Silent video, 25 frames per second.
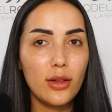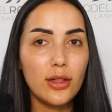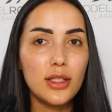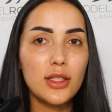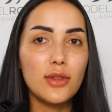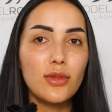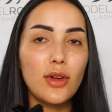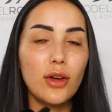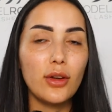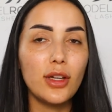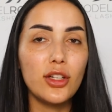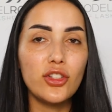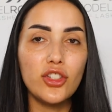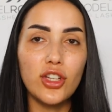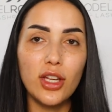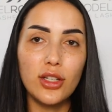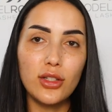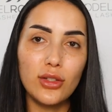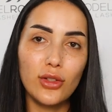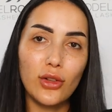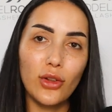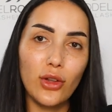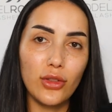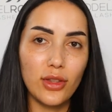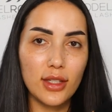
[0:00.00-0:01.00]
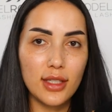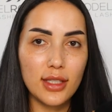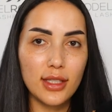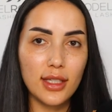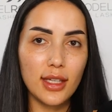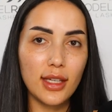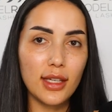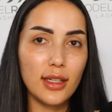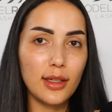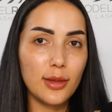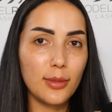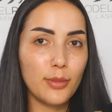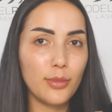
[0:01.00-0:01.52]
It's very gentle on the
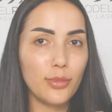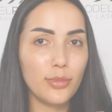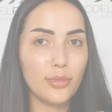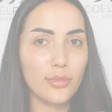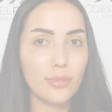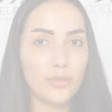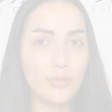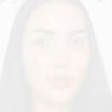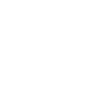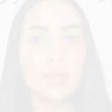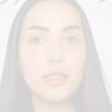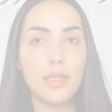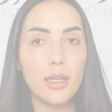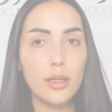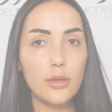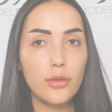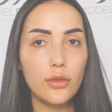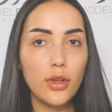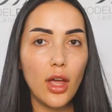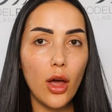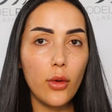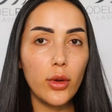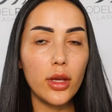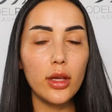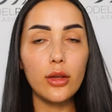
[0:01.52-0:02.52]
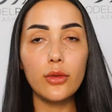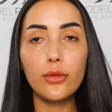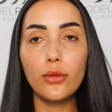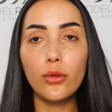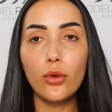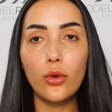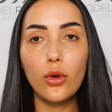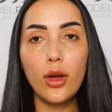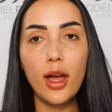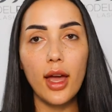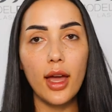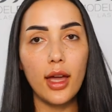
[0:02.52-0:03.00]
skin. Instead of going for